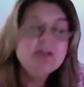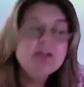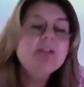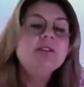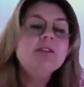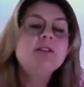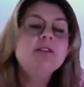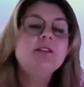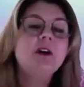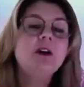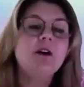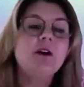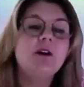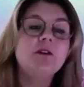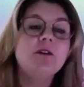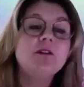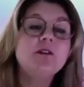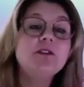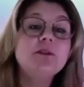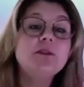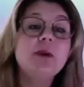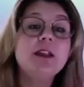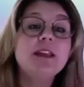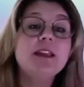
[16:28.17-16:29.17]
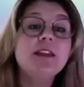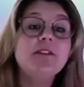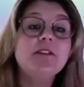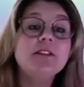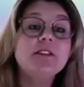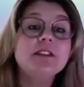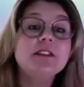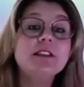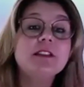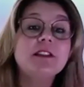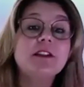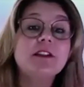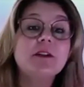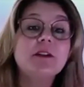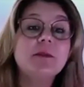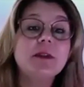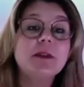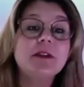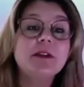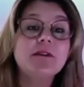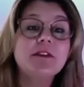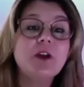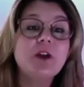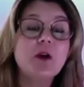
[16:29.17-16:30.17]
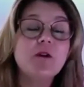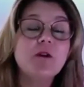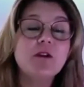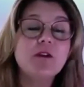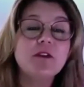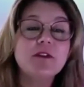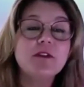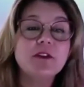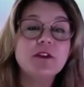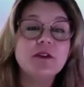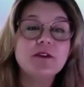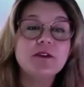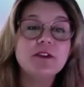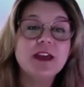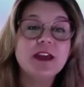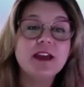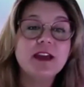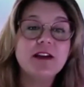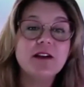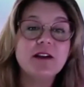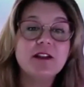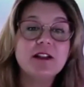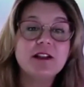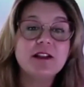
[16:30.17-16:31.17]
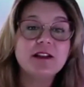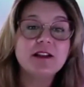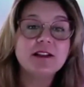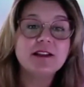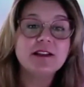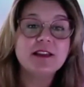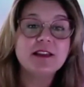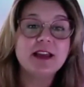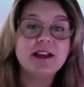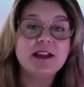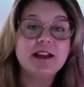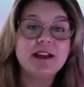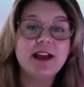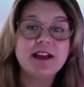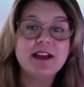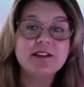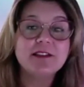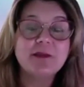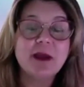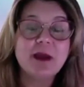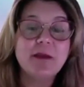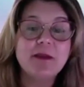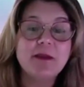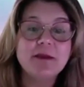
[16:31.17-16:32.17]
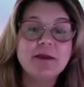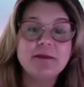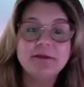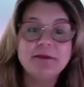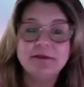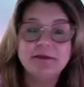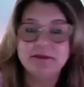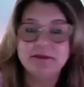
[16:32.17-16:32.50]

So do you want to give us a little bit of an overview of that class, Robin?